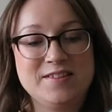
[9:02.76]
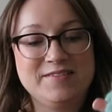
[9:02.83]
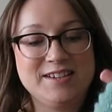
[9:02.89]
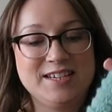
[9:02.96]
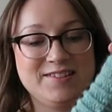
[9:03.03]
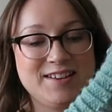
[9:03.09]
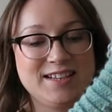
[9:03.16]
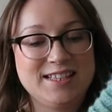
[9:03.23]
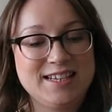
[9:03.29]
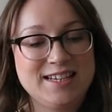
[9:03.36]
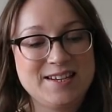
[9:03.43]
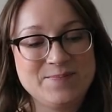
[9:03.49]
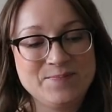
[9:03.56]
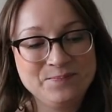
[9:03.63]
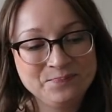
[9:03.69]
what you're
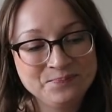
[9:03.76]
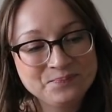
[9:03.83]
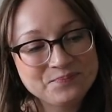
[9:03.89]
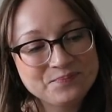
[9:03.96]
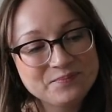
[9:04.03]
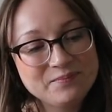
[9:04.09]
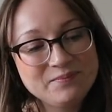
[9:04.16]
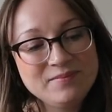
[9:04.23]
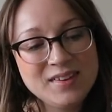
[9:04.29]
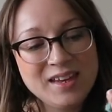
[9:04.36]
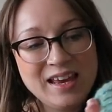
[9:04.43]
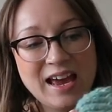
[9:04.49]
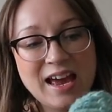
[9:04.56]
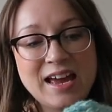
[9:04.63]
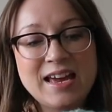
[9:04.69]
interested in.
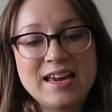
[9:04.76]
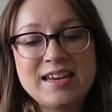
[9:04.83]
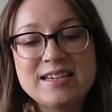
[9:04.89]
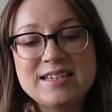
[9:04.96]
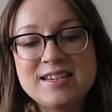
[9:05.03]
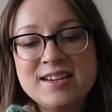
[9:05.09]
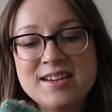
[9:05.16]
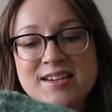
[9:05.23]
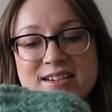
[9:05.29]
And